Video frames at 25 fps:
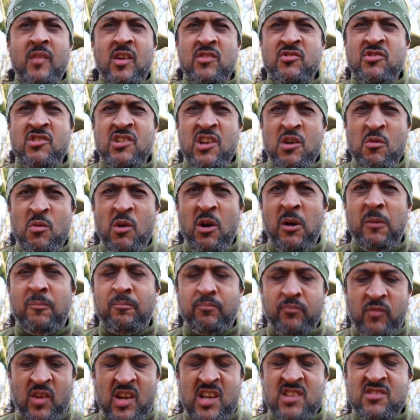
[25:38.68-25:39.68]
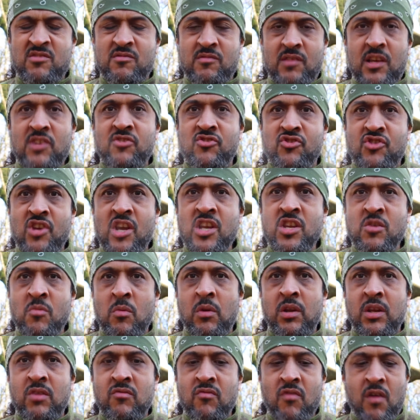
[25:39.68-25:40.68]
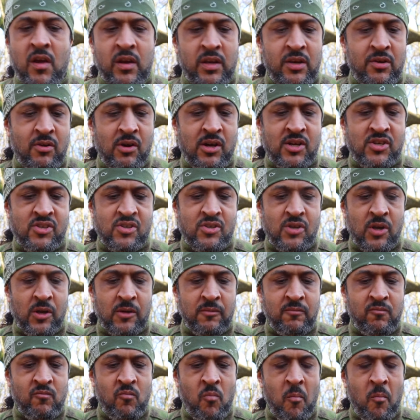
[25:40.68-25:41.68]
Do you know what? That, uh, that's genuinely really nice, you know.